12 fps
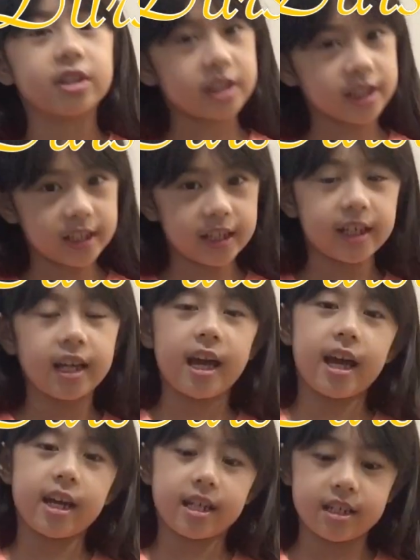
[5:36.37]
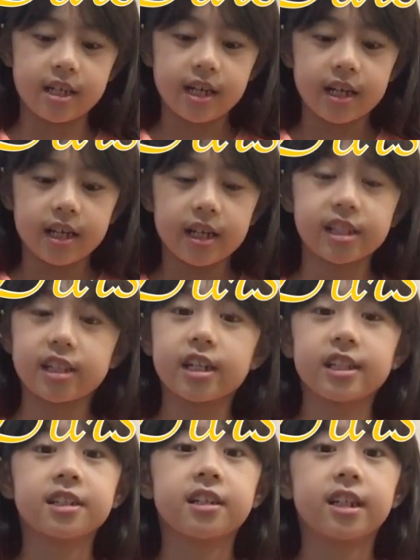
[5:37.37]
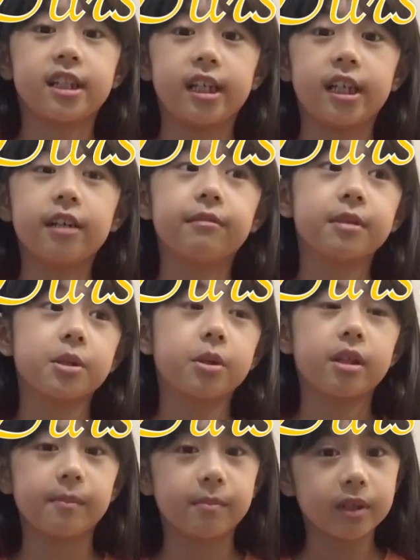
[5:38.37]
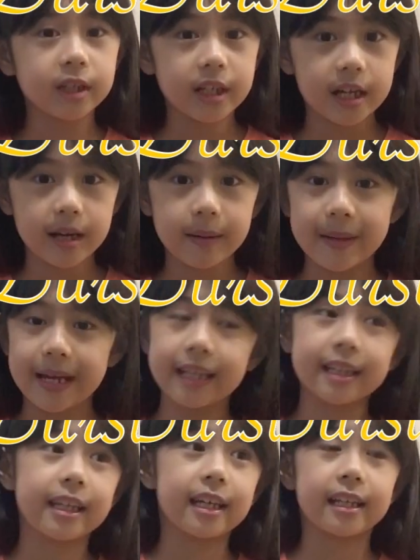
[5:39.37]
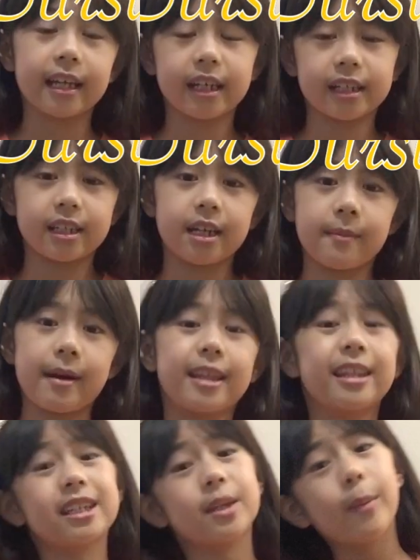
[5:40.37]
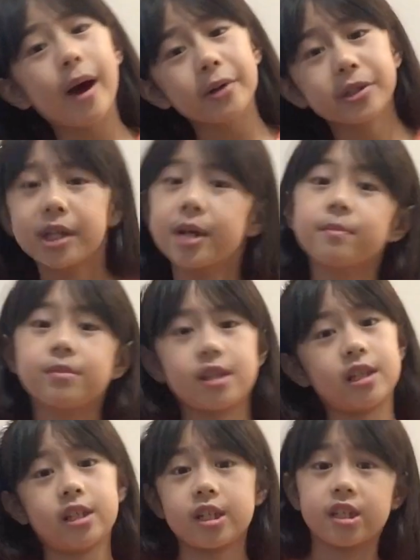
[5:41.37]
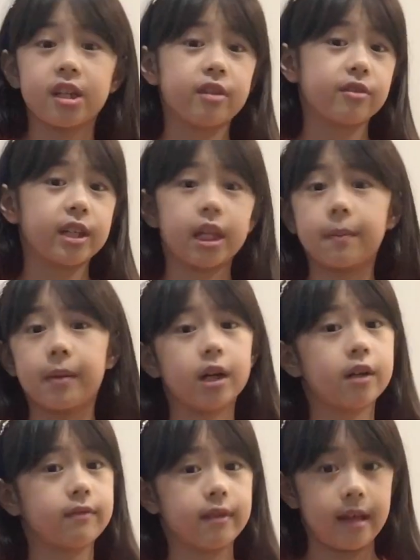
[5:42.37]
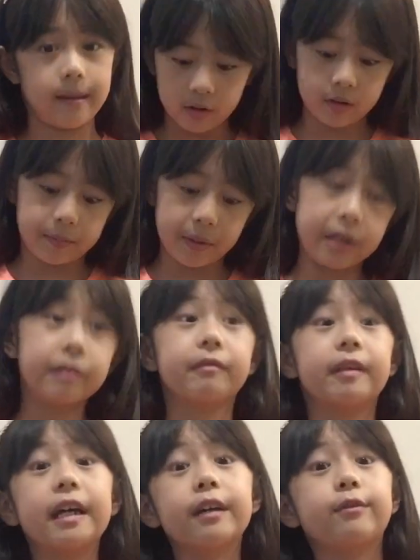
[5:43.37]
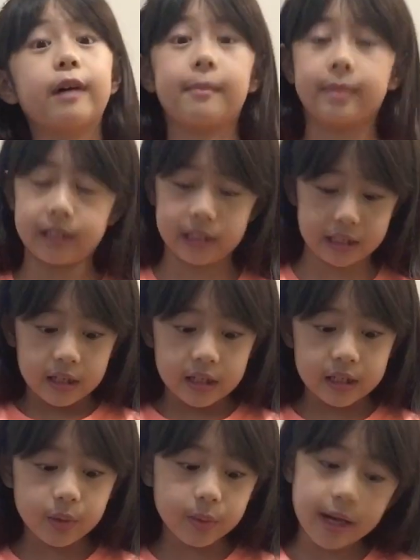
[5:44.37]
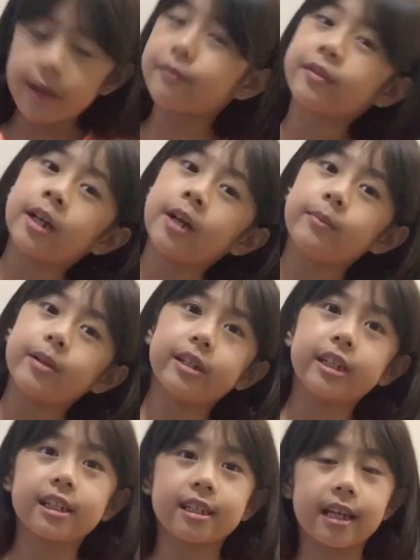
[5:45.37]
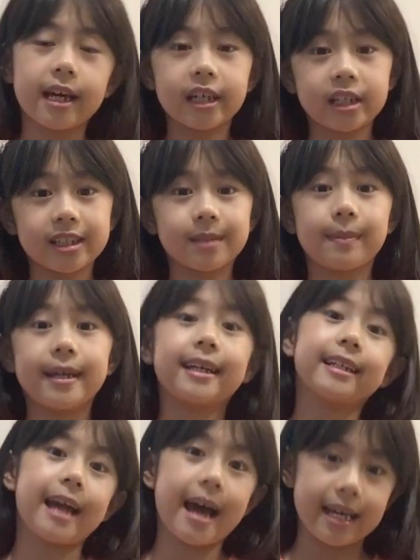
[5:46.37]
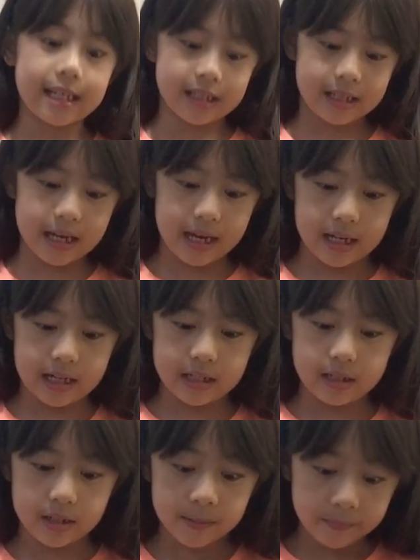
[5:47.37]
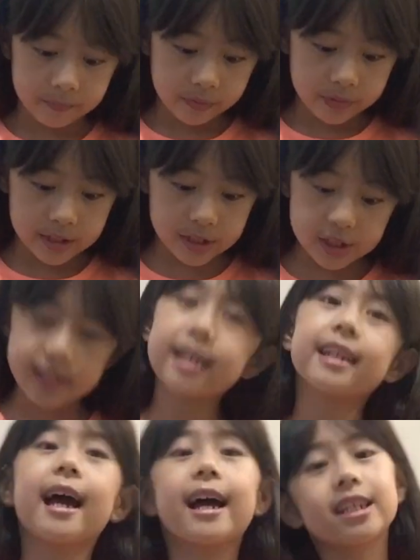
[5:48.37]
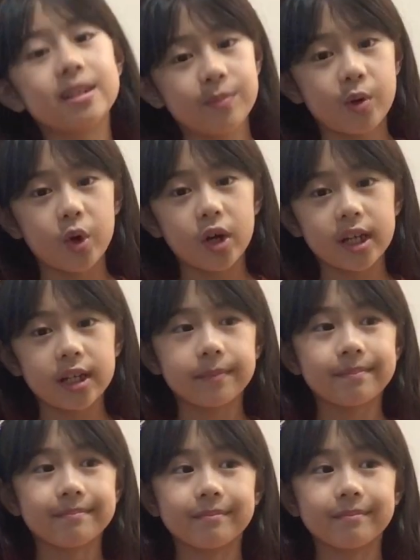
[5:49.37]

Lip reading: Dursley, and his cousin Dudley, even though they bully him and they like say bad things about him since he's not really part of them or part of their family. It's okay for him, and he's like just being nice, and he's just a nice boy